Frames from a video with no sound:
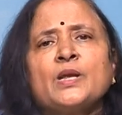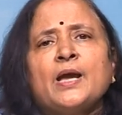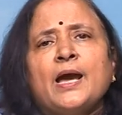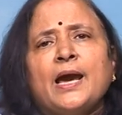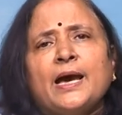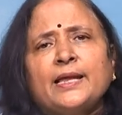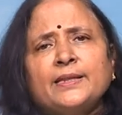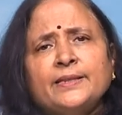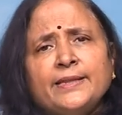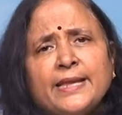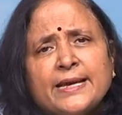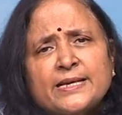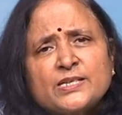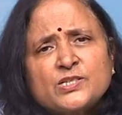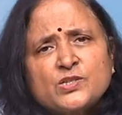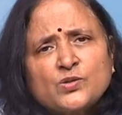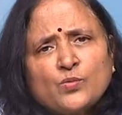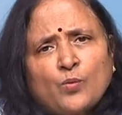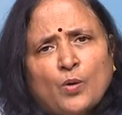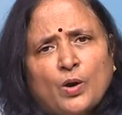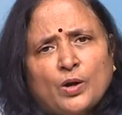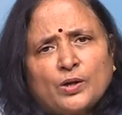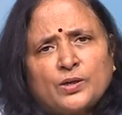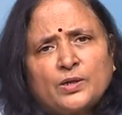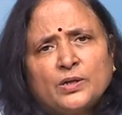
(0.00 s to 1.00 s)
And next
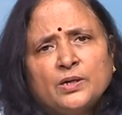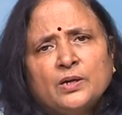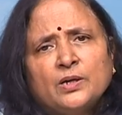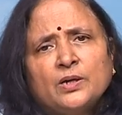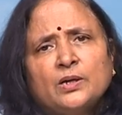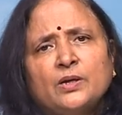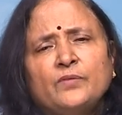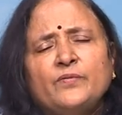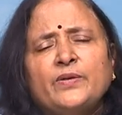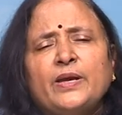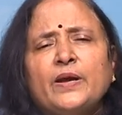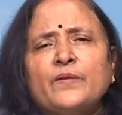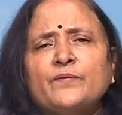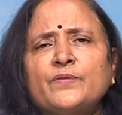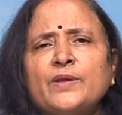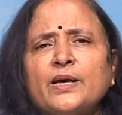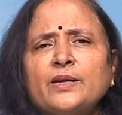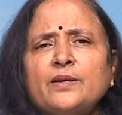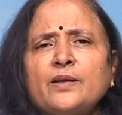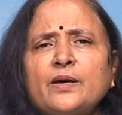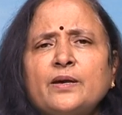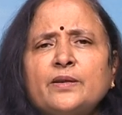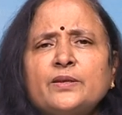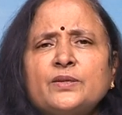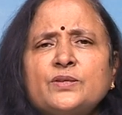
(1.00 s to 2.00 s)
what? We have done
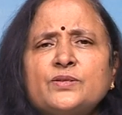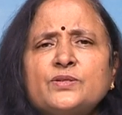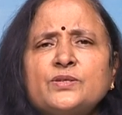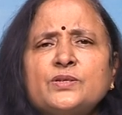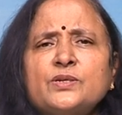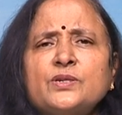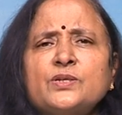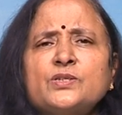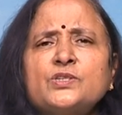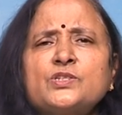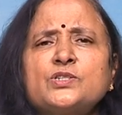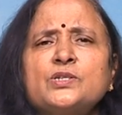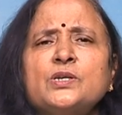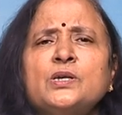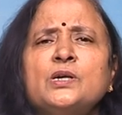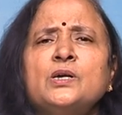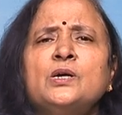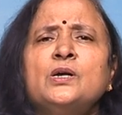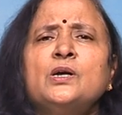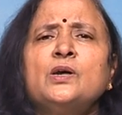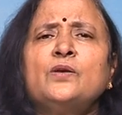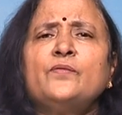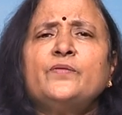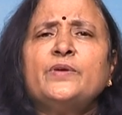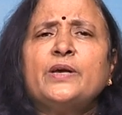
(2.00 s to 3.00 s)
our research,
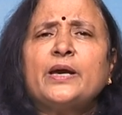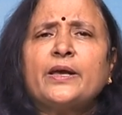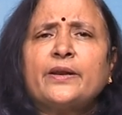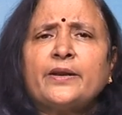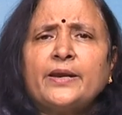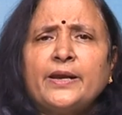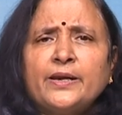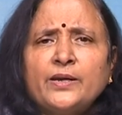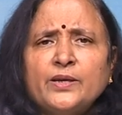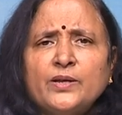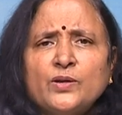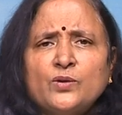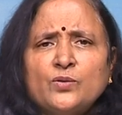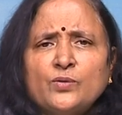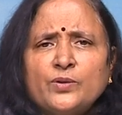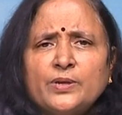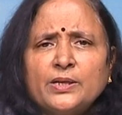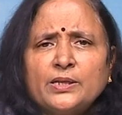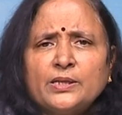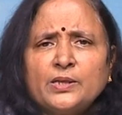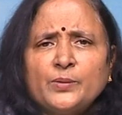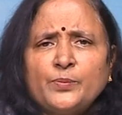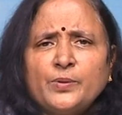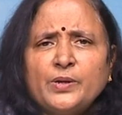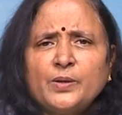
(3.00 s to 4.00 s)
we are ready to tell
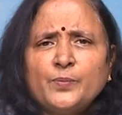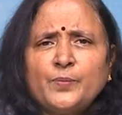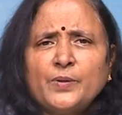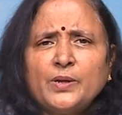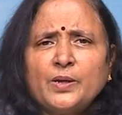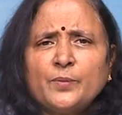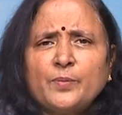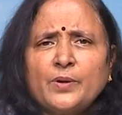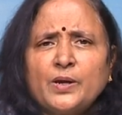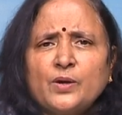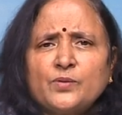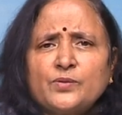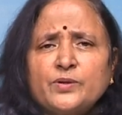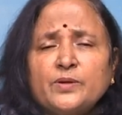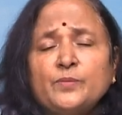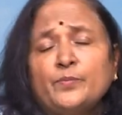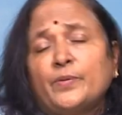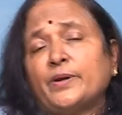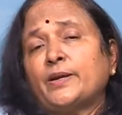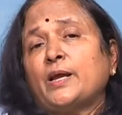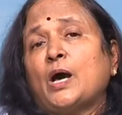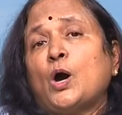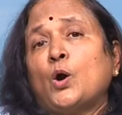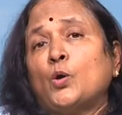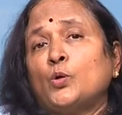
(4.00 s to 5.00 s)
the people about it, but
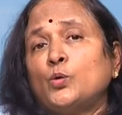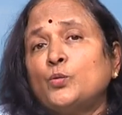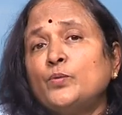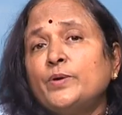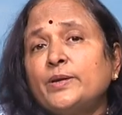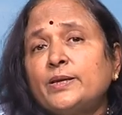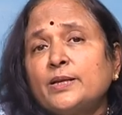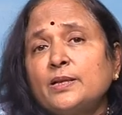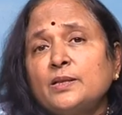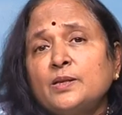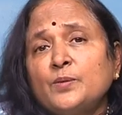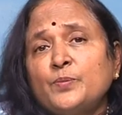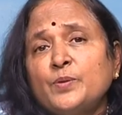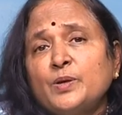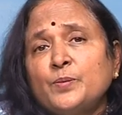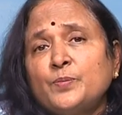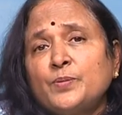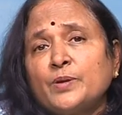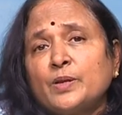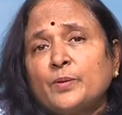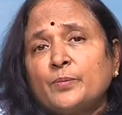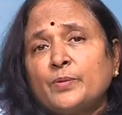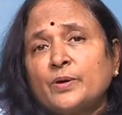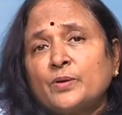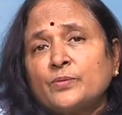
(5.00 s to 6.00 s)
how do we tell the people
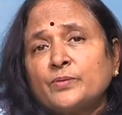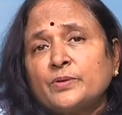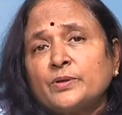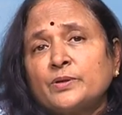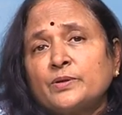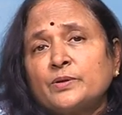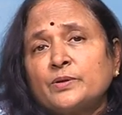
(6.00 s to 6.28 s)
about it?